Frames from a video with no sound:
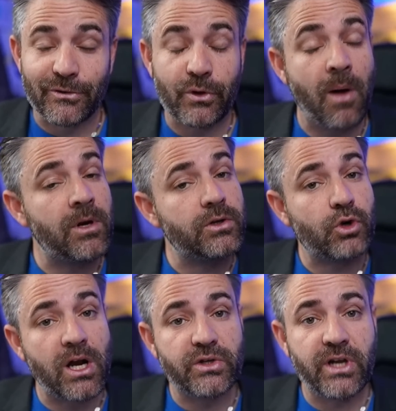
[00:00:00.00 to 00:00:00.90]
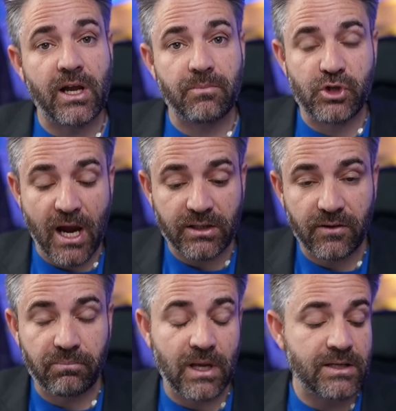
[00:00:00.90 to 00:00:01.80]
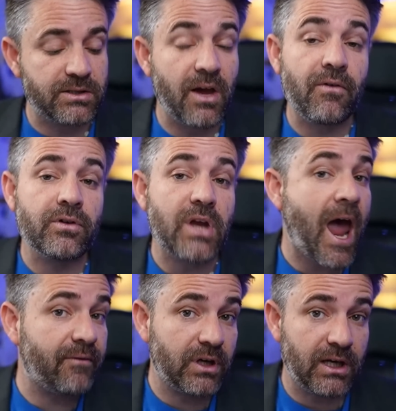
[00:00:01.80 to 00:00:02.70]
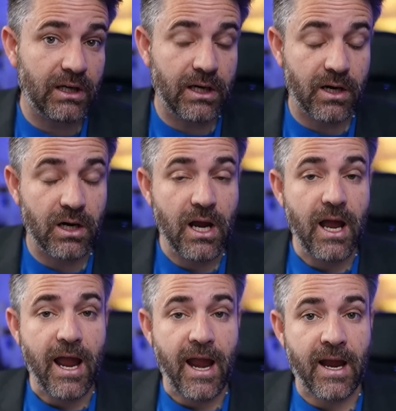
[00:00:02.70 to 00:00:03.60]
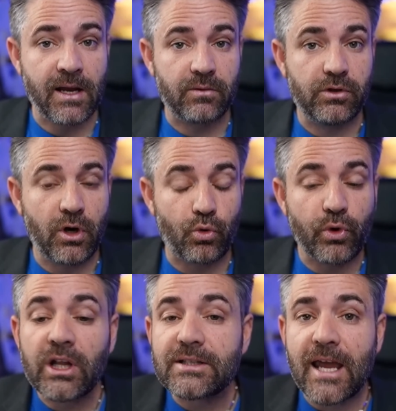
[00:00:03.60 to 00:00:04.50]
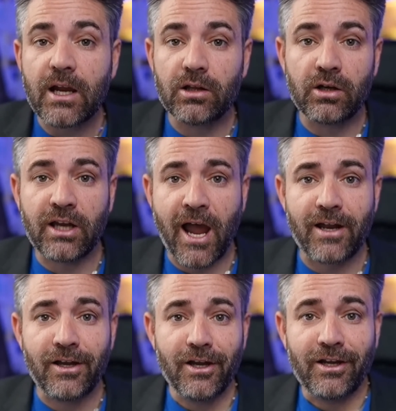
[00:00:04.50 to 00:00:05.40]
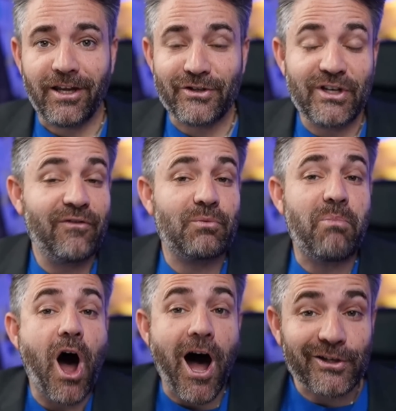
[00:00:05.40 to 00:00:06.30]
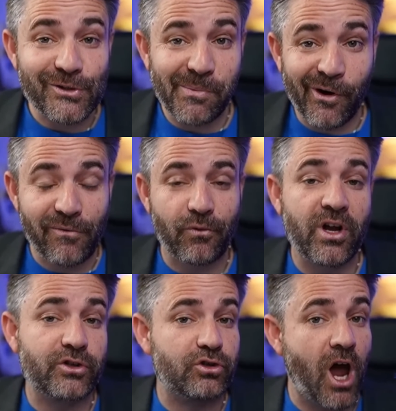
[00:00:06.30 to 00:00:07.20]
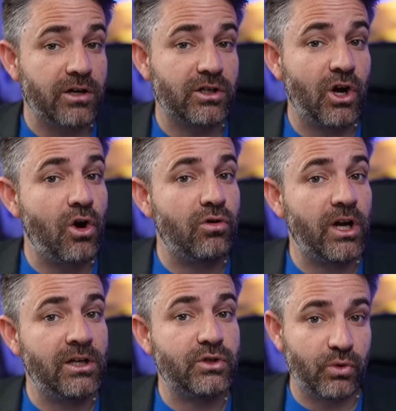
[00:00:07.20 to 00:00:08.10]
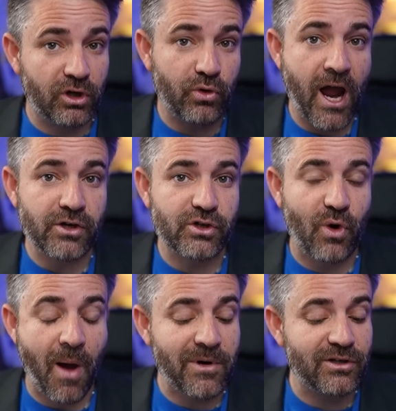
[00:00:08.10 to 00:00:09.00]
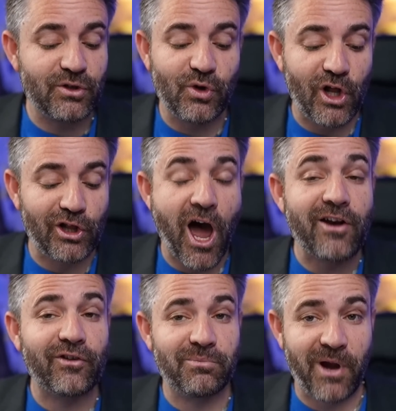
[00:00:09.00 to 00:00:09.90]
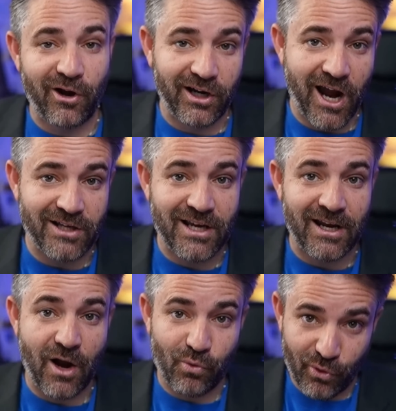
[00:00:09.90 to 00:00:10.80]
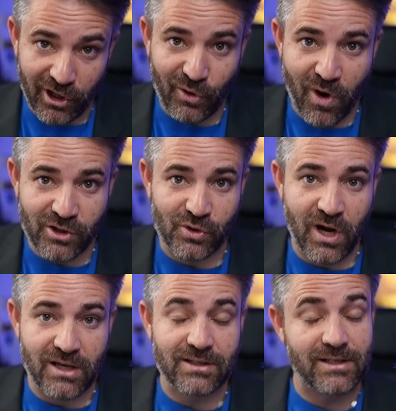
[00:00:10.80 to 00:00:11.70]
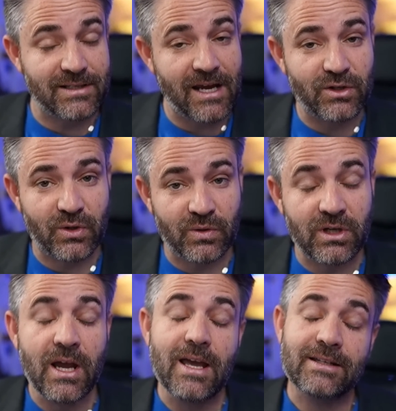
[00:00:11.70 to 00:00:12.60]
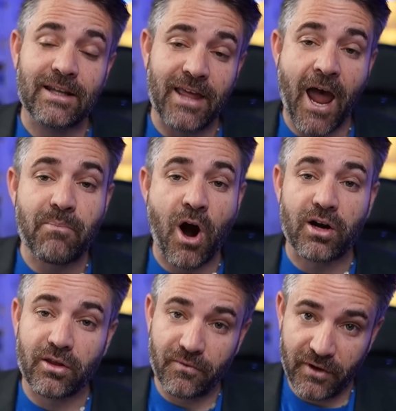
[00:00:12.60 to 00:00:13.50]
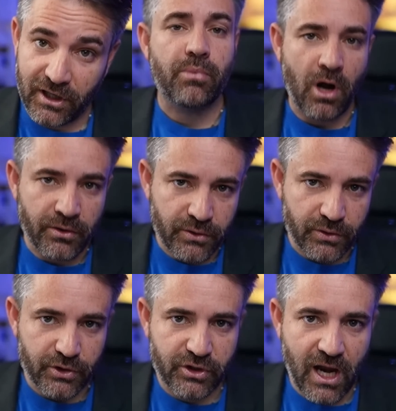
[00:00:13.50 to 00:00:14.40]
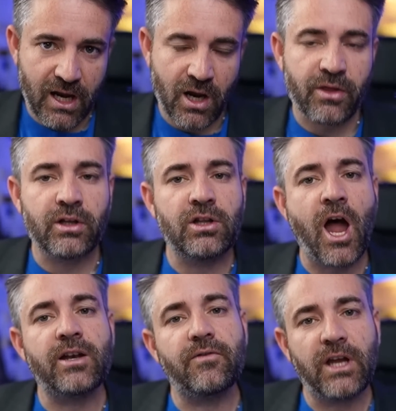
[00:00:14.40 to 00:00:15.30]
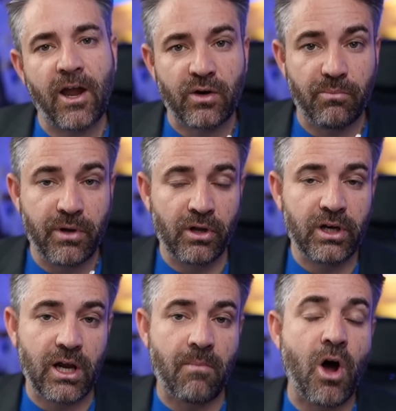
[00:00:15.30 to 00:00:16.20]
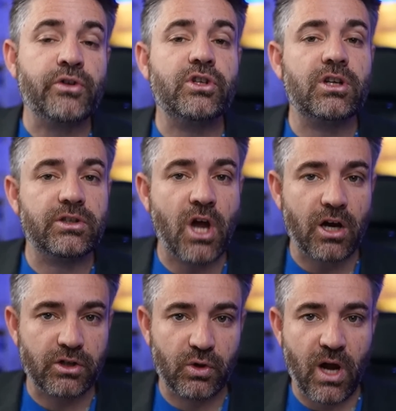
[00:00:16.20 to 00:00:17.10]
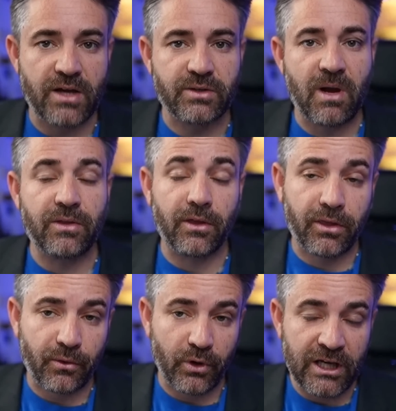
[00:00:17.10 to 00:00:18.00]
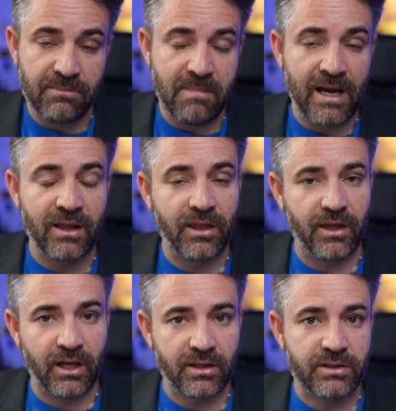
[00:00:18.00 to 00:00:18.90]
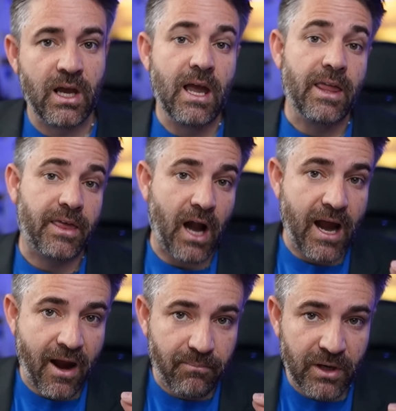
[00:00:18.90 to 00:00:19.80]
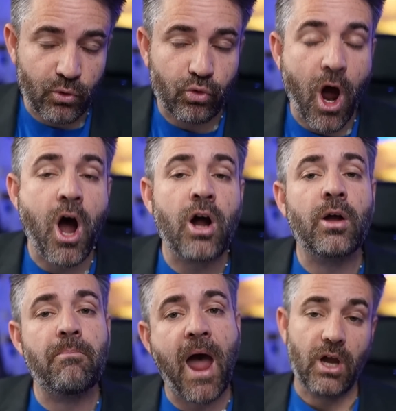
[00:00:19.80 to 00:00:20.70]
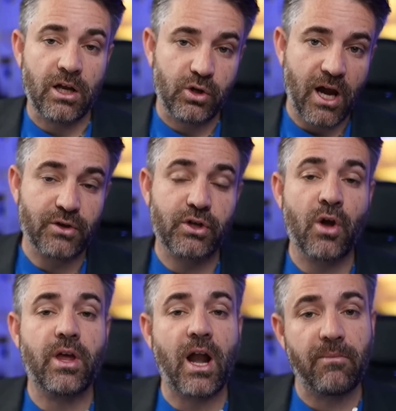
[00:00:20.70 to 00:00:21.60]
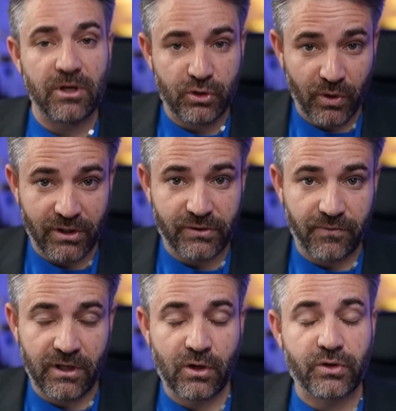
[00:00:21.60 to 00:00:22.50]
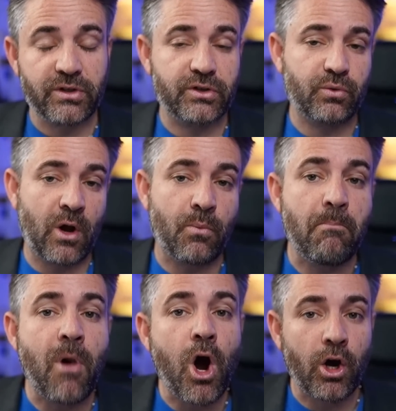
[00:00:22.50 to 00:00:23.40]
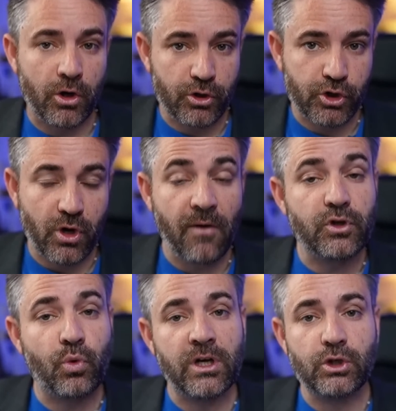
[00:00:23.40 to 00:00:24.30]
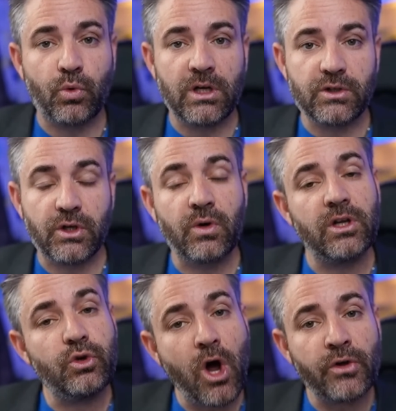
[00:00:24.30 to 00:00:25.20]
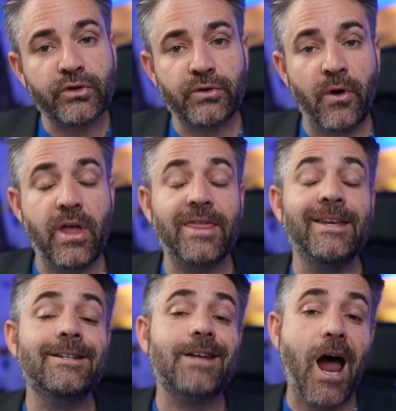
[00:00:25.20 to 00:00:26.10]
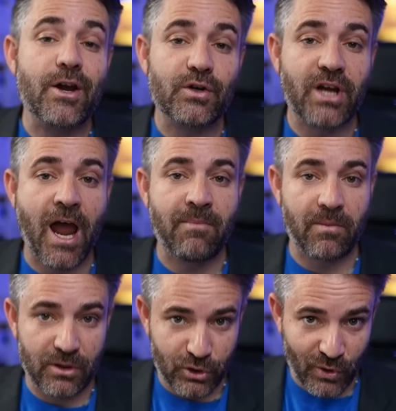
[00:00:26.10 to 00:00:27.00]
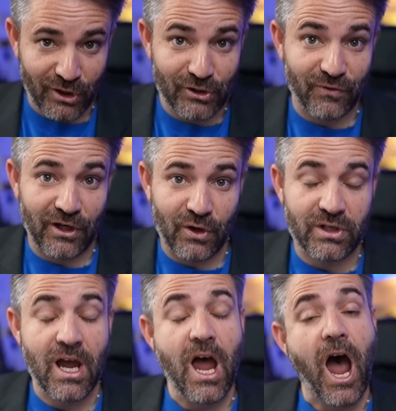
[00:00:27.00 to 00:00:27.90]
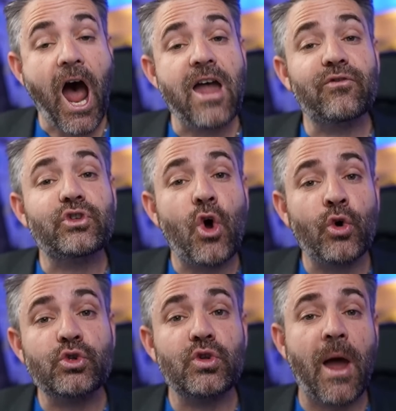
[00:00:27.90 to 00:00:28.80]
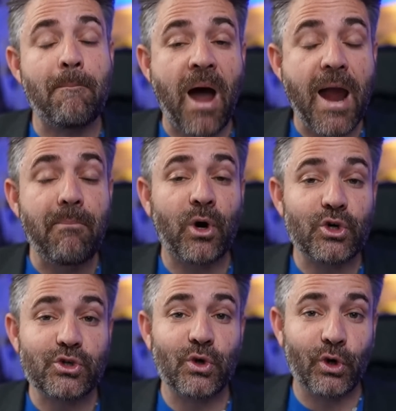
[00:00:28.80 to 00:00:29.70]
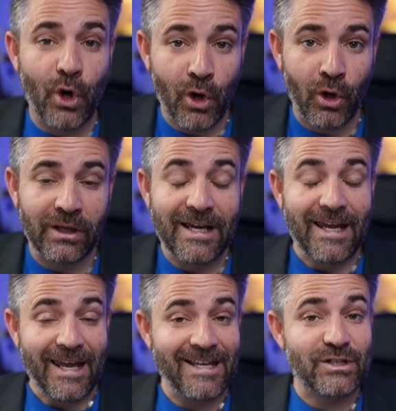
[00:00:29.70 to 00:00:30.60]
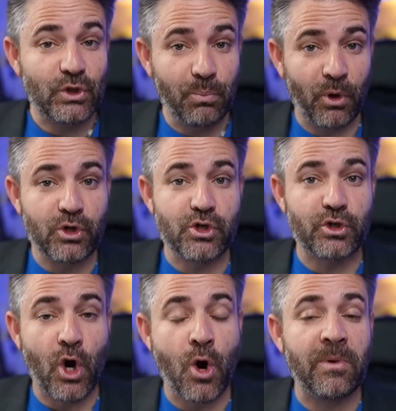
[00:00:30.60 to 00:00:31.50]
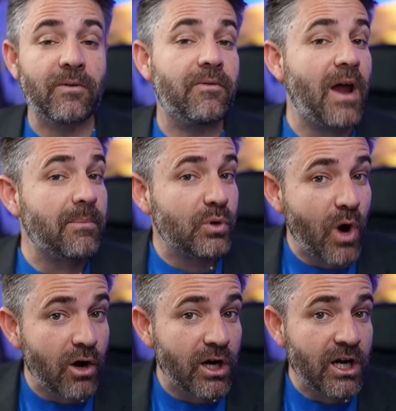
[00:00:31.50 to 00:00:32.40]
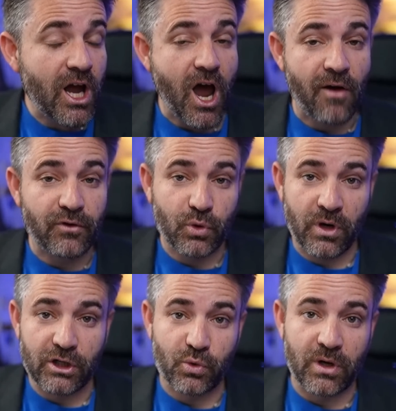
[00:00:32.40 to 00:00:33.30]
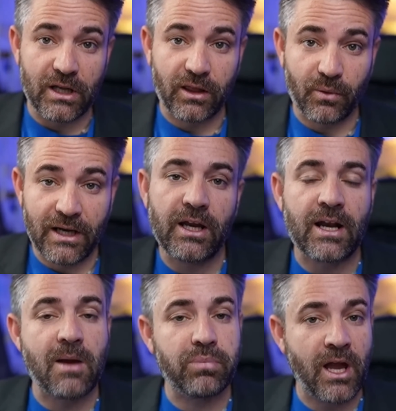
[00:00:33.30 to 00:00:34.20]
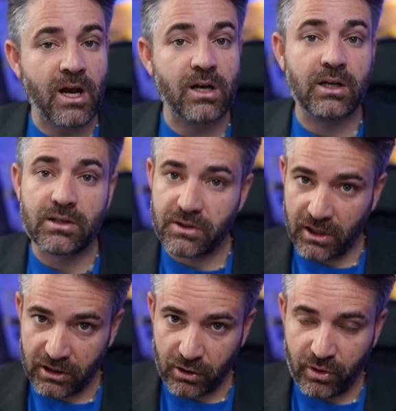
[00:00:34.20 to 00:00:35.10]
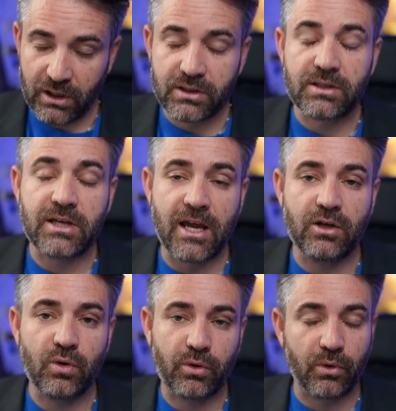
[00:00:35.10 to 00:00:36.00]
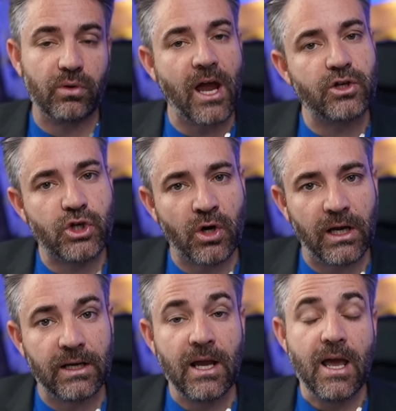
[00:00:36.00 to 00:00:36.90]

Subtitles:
So I'm gonna try to stay objective, play devil's advocate here, and you know, really take a look at, is it even possible for us not to go into a crash? So I'm gonna do a lot of comparing, guys, and I really want you guys to stay tuned to that part of the video. But also staying on the line of accountability, I'm also gonna talk to you guys about the three main things that I have been wrong about. And you guys know that I've been doing these videos since around March of 2022. And you also know that the entire time I've been doing these videos, I have told you that my personal goal is to purchase a home in February of 2023. And I plan on continuing to take you through that journey.